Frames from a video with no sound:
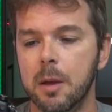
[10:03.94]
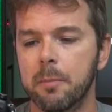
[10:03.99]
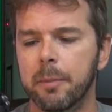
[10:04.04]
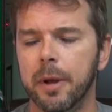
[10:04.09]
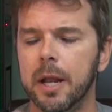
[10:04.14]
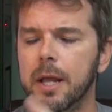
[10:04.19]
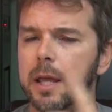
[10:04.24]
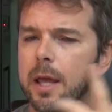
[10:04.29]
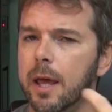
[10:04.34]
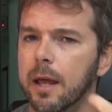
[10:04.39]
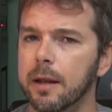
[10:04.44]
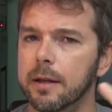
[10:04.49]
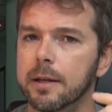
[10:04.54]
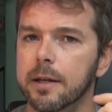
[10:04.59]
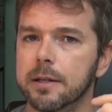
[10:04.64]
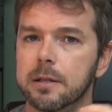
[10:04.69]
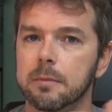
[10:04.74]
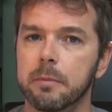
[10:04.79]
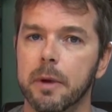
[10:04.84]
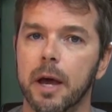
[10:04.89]
but again, it
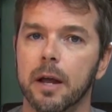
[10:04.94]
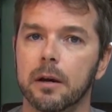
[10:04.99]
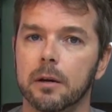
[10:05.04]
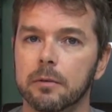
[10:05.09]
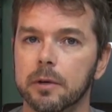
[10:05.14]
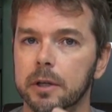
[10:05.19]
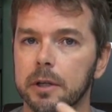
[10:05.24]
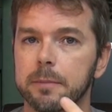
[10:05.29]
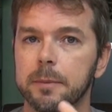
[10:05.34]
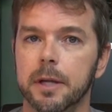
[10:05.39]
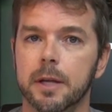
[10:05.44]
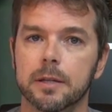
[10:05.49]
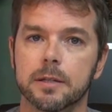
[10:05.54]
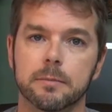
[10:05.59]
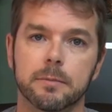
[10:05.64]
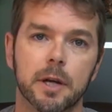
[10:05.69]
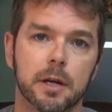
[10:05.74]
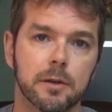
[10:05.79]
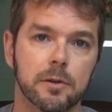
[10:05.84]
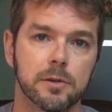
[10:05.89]
doesn't matter really because
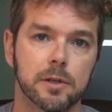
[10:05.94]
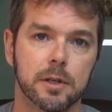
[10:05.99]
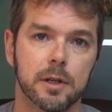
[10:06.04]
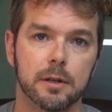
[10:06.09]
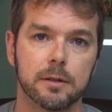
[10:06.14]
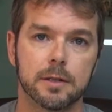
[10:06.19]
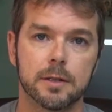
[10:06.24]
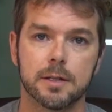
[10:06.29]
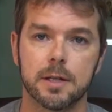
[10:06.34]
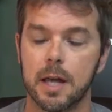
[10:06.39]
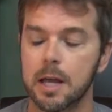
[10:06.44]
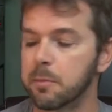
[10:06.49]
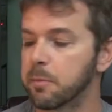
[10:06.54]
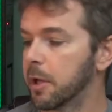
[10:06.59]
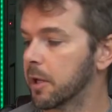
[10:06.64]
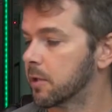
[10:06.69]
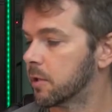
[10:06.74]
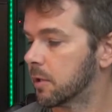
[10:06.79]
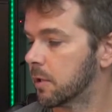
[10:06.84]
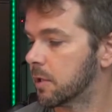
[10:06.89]
I'm not using it to take
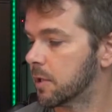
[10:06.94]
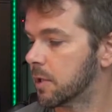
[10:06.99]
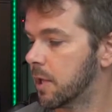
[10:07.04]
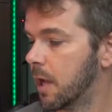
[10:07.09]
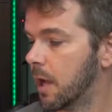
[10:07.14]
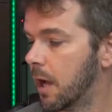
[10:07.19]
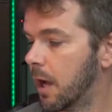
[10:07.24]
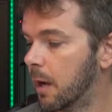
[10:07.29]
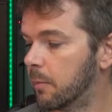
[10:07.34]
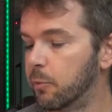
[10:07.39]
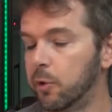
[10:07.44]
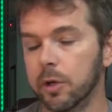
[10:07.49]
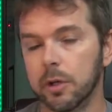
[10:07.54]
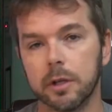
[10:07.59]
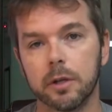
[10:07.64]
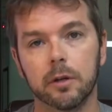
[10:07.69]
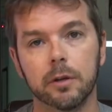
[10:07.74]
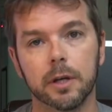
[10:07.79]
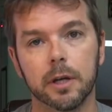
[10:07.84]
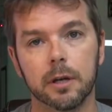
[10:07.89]
pictures. I'm
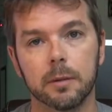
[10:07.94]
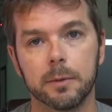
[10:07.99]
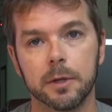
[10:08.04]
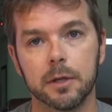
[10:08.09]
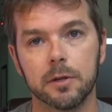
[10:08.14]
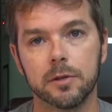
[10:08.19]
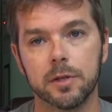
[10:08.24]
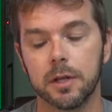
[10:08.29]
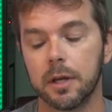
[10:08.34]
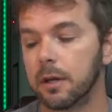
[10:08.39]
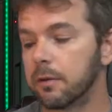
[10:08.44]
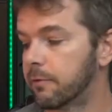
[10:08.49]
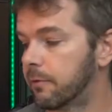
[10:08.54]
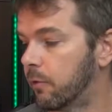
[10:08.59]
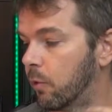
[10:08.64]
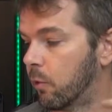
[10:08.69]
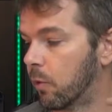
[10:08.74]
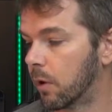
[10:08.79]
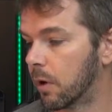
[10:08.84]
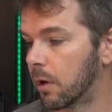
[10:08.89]
really only going to be using it
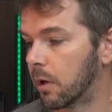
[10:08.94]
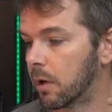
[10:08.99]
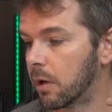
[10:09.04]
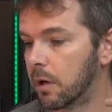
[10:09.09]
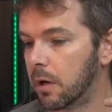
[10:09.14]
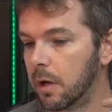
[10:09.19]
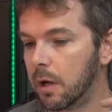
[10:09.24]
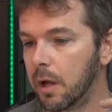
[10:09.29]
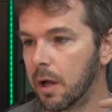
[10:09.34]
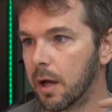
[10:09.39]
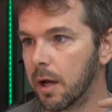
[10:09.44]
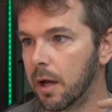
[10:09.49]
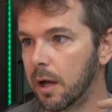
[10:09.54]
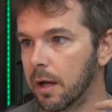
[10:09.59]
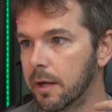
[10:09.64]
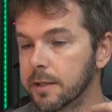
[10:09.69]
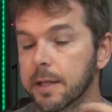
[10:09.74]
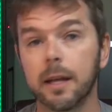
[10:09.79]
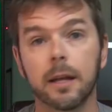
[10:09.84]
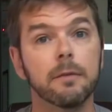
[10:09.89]
for
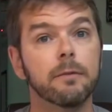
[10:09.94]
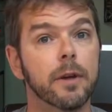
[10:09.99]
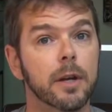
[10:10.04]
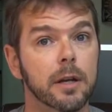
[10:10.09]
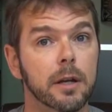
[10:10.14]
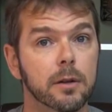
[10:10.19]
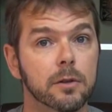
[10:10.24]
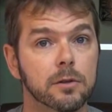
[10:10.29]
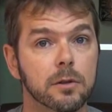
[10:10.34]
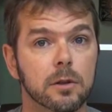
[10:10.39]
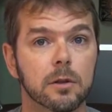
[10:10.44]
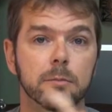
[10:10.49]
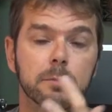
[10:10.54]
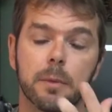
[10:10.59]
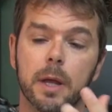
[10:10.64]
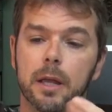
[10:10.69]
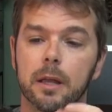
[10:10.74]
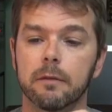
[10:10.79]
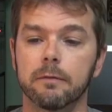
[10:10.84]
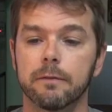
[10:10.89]
taking videos or
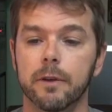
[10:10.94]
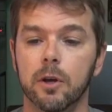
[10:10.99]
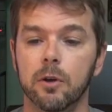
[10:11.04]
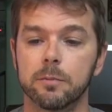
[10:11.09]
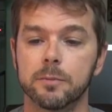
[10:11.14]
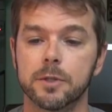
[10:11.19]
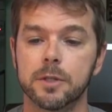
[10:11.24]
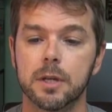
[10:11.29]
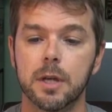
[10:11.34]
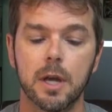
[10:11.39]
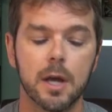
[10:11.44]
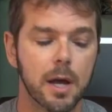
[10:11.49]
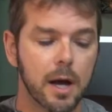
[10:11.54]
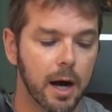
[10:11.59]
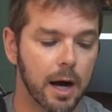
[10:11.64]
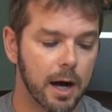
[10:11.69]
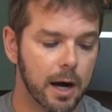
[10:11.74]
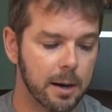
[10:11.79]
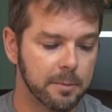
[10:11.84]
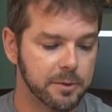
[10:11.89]
making films.
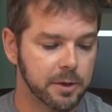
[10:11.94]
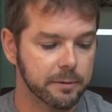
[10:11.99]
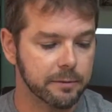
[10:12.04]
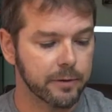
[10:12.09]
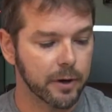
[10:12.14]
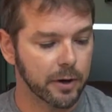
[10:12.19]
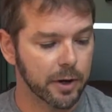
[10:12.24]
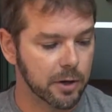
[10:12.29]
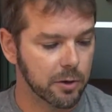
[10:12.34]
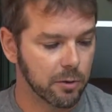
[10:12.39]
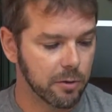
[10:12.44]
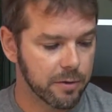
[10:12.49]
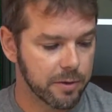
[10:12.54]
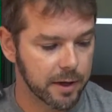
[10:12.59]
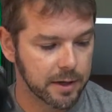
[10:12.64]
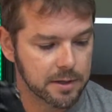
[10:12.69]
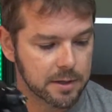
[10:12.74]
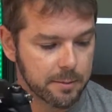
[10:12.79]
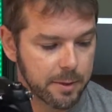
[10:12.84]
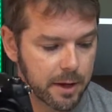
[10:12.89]
Some very cool
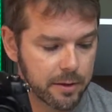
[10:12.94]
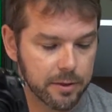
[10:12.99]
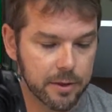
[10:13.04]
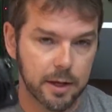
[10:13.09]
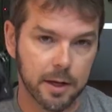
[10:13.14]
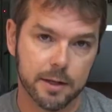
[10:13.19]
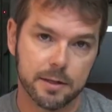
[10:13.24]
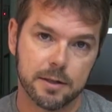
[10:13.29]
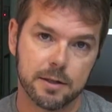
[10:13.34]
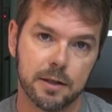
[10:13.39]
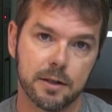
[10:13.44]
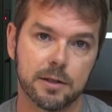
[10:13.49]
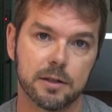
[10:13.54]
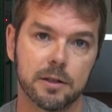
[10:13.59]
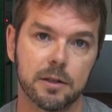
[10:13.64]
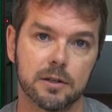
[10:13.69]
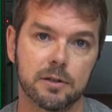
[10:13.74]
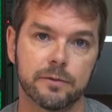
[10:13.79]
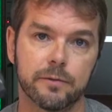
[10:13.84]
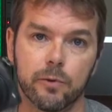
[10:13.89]
things about this. This
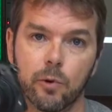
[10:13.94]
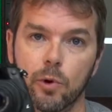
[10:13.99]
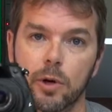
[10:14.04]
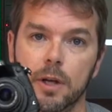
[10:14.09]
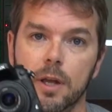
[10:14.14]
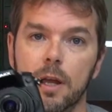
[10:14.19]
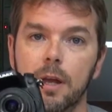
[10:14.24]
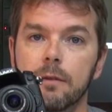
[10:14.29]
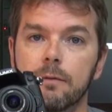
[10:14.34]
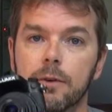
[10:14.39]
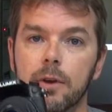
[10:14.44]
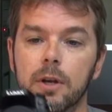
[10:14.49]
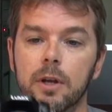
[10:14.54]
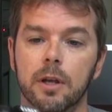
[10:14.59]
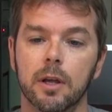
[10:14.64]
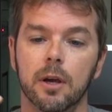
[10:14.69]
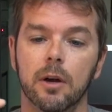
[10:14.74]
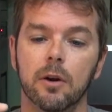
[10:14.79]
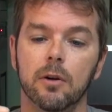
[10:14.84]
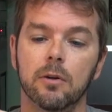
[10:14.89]
does 4K
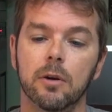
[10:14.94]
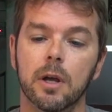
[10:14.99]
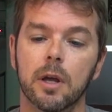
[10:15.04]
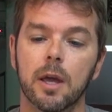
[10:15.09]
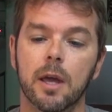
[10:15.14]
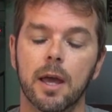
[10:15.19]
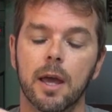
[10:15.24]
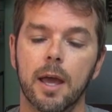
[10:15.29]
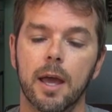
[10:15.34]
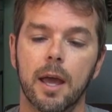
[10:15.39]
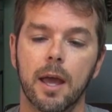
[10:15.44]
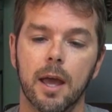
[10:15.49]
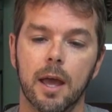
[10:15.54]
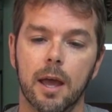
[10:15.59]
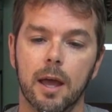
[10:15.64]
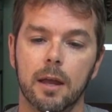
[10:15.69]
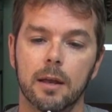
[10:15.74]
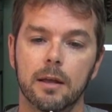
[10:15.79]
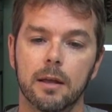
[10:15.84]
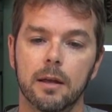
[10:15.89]
video,
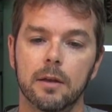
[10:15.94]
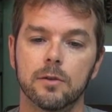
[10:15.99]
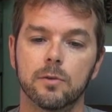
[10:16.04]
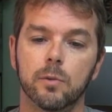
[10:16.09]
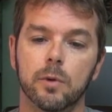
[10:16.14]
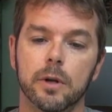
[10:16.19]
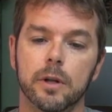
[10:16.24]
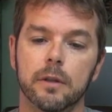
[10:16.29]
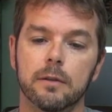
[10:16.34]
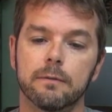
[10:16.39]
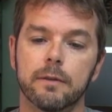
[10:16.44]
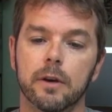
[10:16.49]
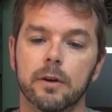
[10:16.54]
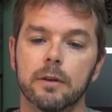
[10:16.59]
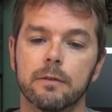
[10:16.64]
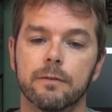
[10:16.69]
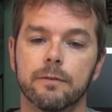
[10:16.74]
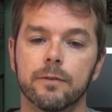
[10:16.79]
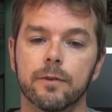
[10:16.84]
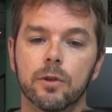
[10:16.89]
and it is one of the
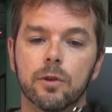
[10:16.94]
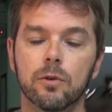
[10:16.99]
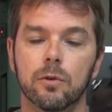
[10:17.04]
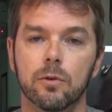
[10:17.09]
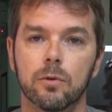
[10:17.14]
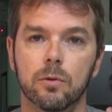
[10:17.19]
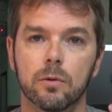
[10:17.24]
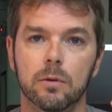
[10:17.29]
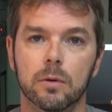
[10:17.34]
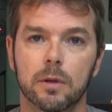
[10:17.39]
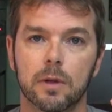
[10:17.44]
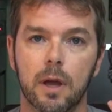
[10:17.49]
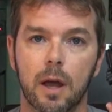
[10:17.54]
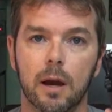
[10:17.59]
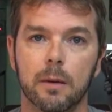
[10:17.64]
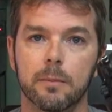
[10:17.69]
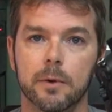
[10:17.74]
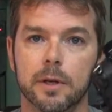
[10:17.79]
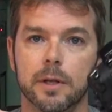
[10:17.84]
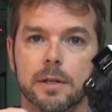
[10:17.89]
very few
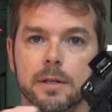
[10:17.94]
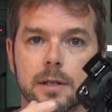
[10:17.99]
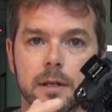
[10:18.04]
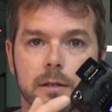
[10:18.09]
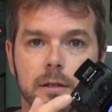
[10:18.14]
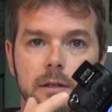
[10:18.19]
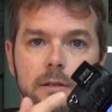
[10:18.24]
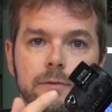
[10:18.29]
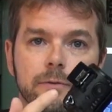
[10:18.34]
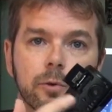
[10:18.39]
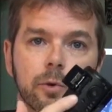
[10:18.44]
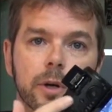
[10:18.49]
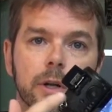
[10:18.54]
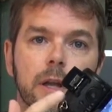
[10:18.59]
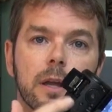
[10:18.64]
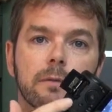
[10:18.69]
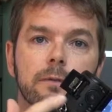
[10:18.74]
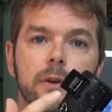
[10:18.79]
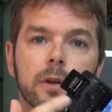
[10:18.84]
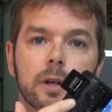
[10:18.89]
cameras that does
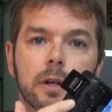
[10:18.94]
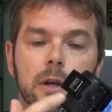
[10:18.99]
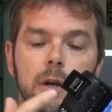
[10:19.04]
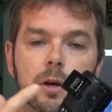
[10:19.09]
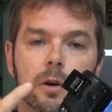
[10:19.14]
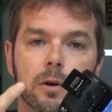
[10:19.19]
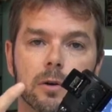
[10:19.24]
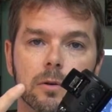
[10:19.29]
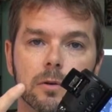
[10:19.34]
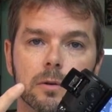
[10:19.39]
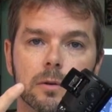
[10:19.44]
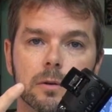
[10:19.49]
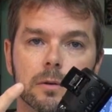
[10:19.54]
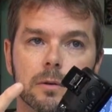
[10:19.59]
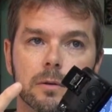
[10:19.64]
4K video